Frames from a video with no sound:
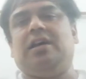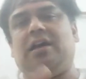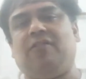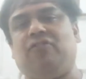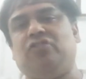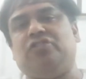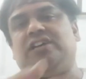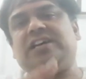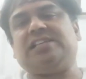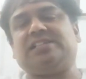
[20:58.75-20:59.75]
if you
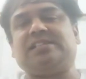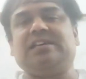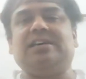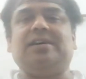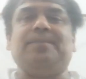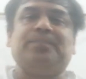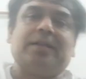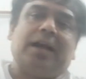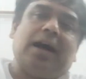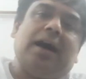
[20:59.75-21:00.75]
just
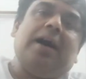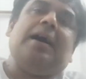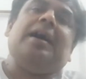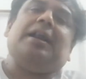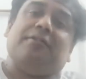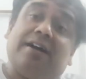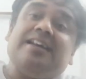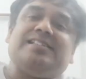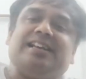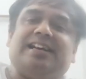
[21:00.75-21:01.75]

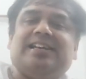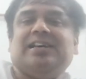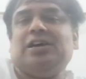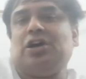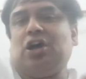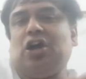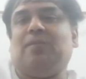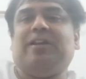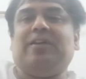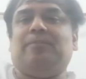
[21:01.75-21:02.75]
revise it, you
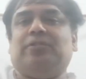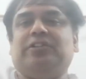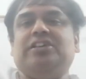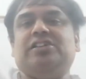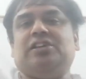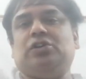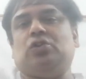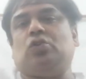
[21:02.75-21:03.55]
will be in a position to